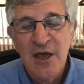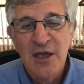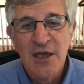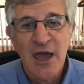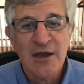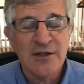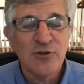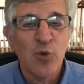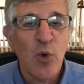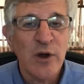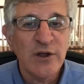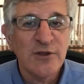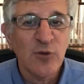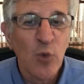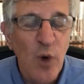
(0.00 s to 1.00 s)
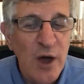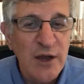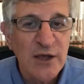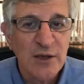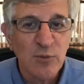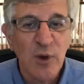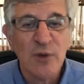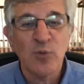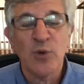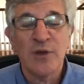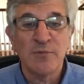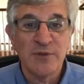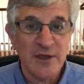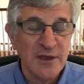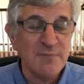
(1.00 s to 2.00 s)
Yet in 2020, when we
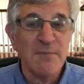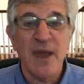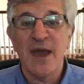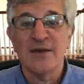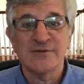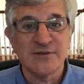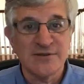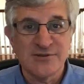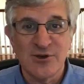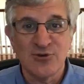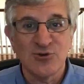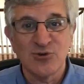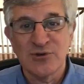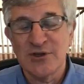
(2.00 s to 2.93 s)
did mask and social